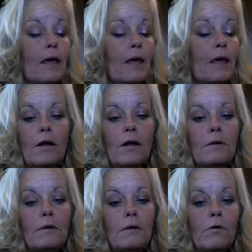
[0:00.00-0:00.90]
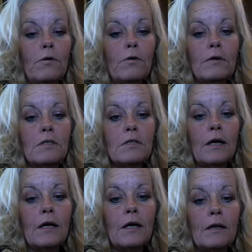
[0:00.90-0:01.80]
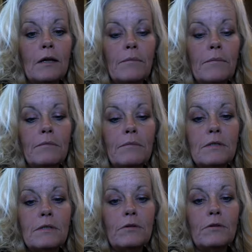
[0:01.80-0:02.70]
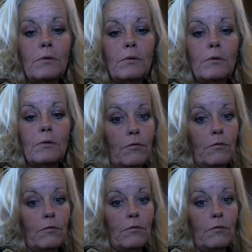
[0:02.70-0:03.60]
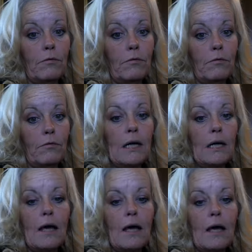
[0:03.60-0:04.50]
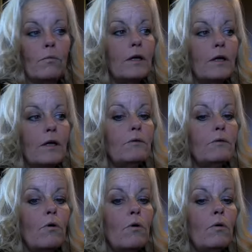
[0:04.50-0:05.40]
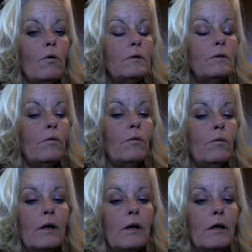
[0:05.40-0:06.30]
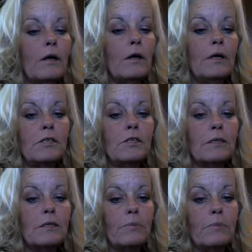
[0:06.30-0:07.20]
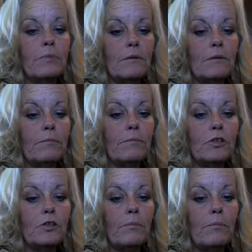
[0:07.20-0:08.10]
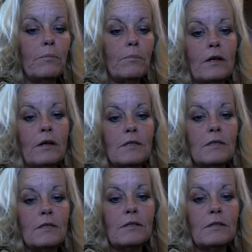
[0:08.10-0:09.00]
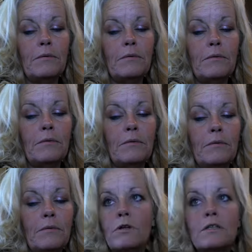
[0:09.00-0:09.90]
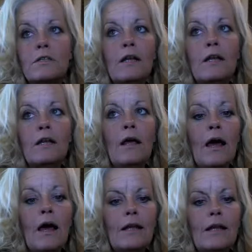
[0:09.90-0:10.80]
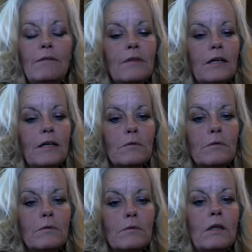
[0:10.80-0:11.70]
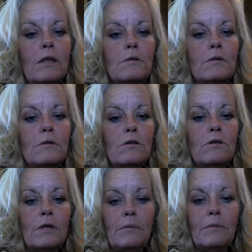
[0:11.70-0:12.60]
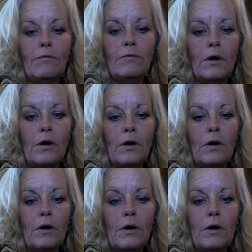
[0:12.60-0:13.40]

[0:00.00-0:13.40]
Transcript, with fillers: Got up in a few hours and it was down to 23. And the wind was cold. Oh my God, brisk, sharp wind on us last night when we were doing our tours. And I didn't even think it would snow. I thought it would snow the night before, and it didn't.